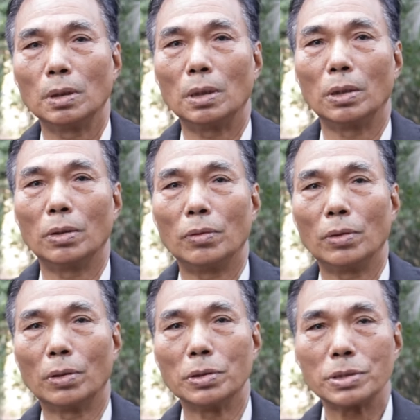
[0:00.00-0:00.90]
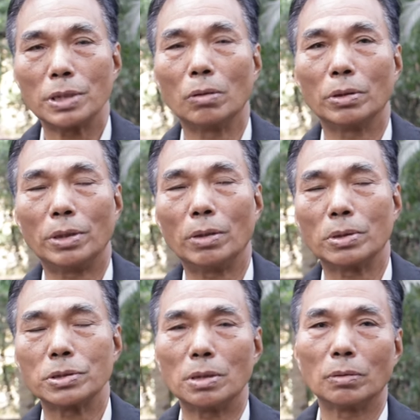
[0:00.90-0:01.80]
there
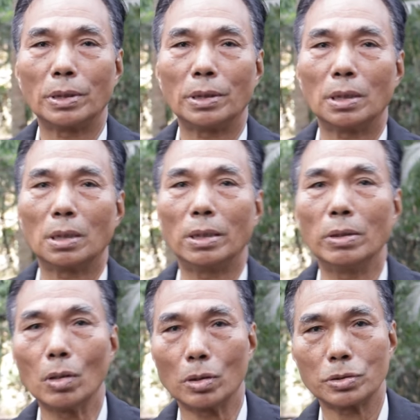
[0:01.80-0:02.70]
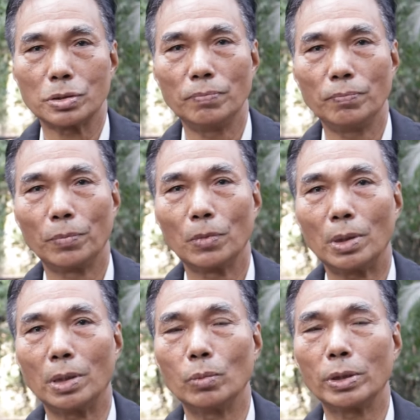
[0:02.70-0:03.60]
was only a nurse,
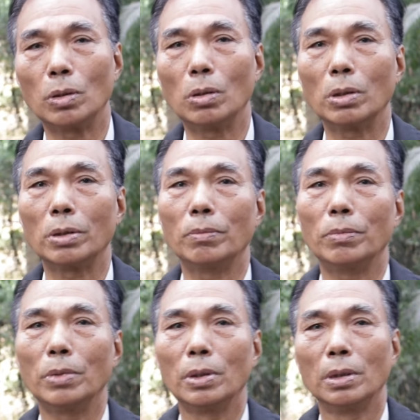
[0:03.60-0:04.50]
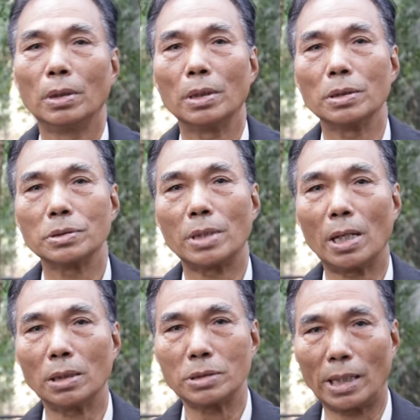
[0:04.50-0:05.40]
and we call him as a
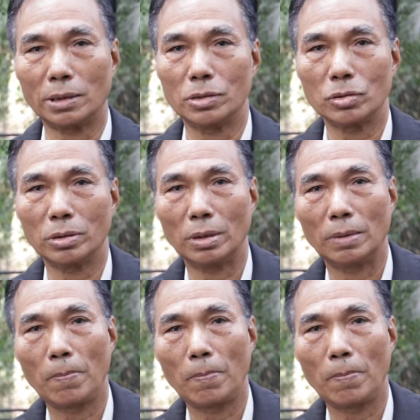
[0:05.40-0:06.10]
health technician.